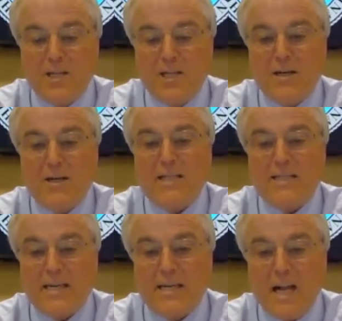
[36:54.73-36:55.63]
engineering
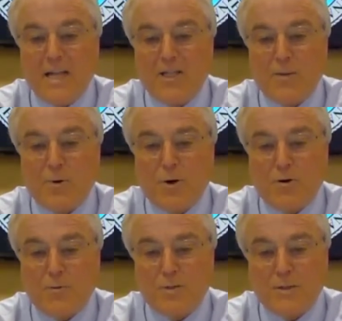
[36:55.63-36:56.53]
and technology
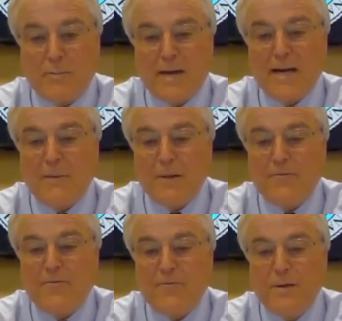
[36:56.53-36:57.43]
programs that may not
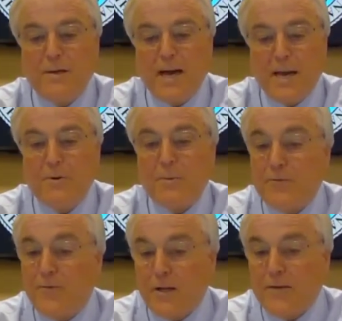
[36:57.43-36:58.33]
be able
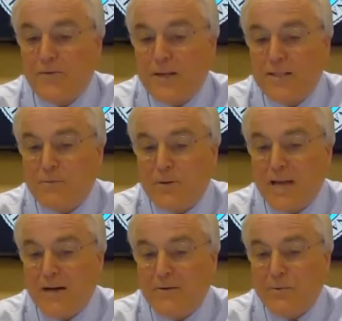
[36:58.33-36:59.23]
to be fully funded
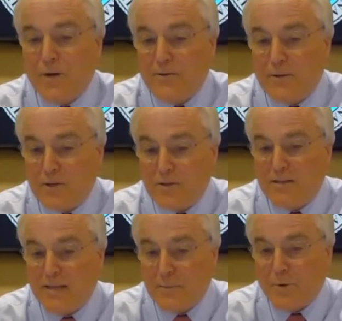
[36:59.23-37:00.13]
without the
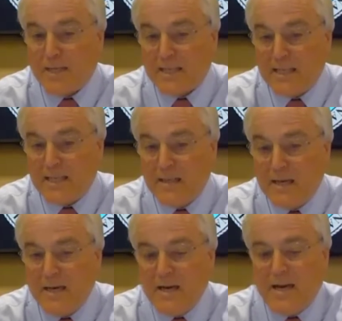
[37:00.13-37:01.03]
revenues that they bring in.
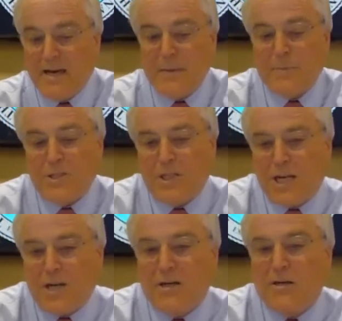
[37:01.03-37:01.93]
And I'm
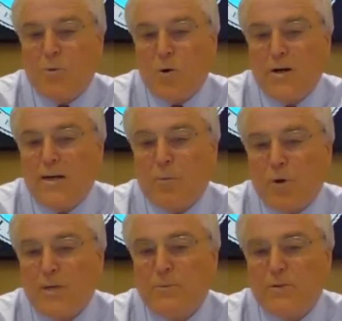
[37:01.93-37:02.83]
particularly worried,
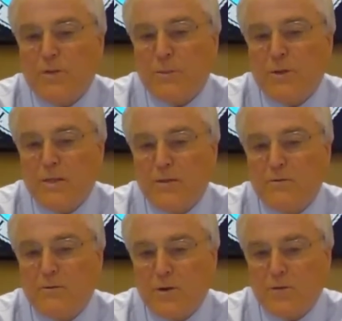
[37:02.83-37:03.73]
I'm working with some of
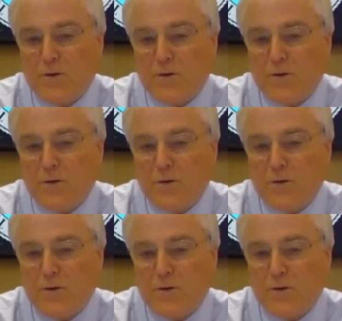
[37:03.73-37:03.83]
the